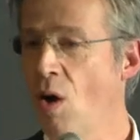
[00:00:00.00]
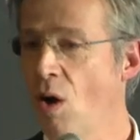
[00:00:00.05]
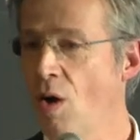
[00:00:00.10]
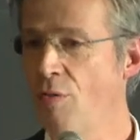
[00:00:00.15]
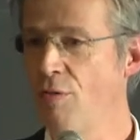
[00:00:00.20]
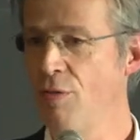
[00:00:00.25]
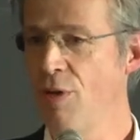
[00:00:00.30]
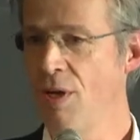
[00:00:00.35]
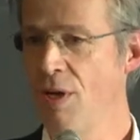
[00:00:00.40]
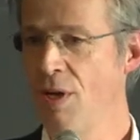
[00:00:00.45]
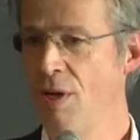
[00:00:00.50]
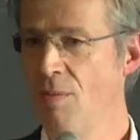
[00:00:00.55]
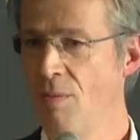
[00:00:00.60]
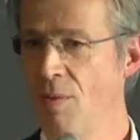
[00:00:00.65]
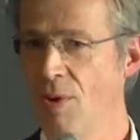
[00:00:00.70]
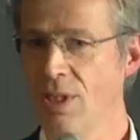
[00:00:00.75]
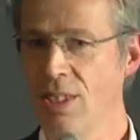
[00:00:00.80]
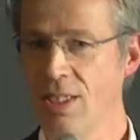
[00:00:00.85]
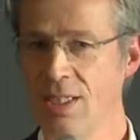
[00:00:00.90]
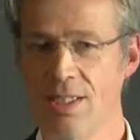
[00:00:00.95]
of
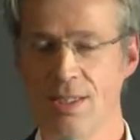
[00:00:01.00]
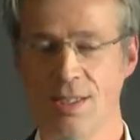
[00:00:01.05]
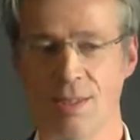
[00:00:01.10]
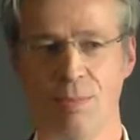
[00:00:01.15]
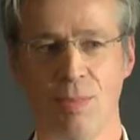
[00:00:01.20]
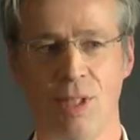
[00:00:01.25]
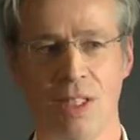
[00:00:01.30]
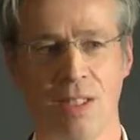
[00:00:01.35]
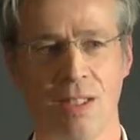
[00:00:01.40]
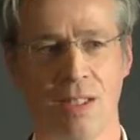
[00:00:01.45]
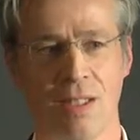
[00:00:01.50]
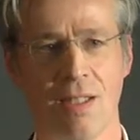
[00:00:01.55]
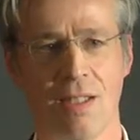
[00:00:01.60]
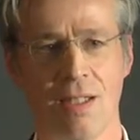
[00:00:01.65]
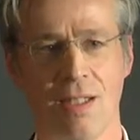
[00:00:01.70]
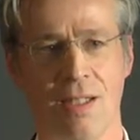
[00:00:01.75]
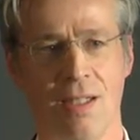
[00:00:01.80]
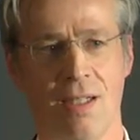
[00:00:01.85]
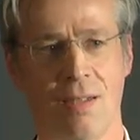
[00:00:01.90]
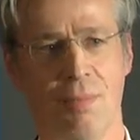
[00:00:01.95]
what is being
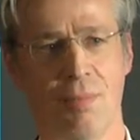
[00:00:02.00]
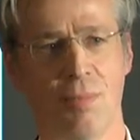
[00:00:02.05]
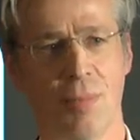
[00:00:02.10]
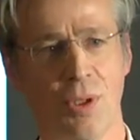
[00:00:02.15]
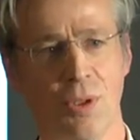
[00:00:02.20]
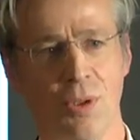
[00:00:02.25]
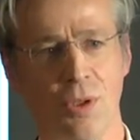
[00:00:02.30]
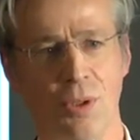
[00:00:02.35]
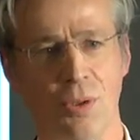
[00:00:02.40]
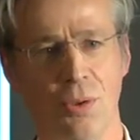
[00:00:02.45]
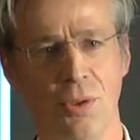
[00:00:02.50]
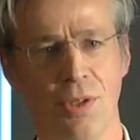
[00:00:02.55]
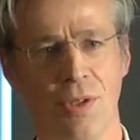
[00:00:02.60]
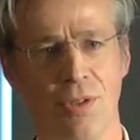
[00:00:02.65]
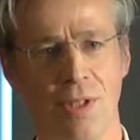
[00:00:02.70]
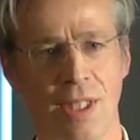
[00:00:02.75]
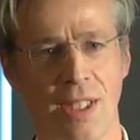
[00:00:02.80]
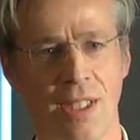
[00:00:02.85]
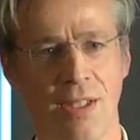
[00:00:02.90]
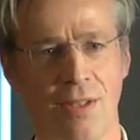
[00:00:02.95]
produced